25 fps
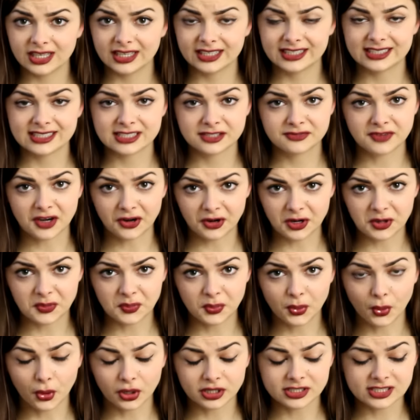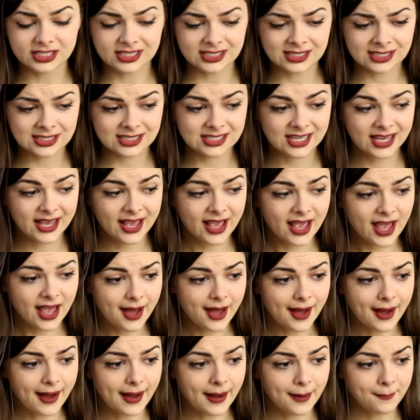It is very important
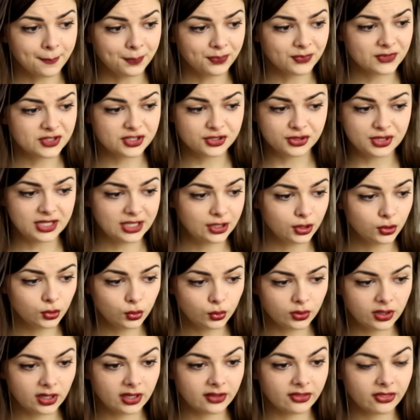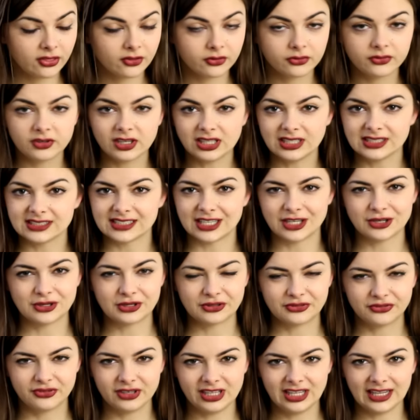um, to deal with the feelings that
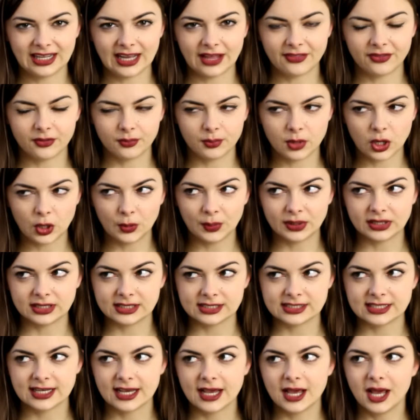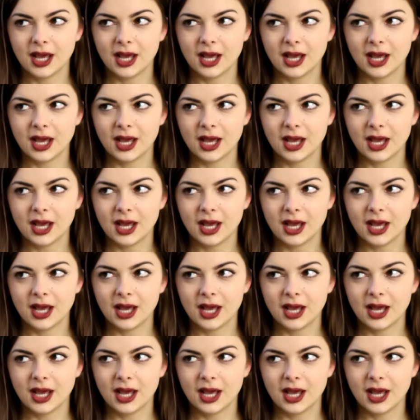you're feeling at the moment,